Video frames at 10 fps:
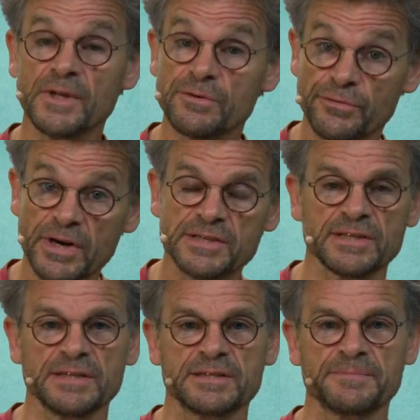For
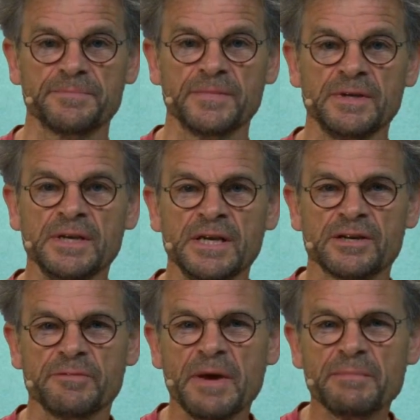instance,
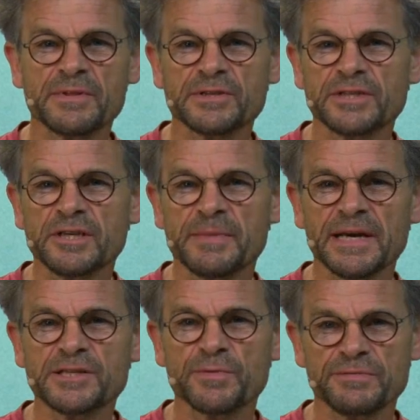remember the
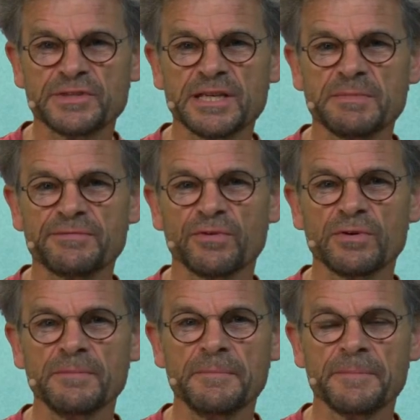termites we've seen
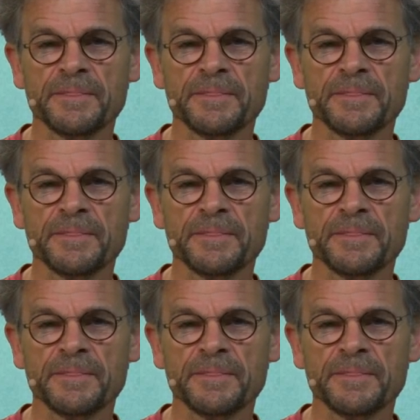before?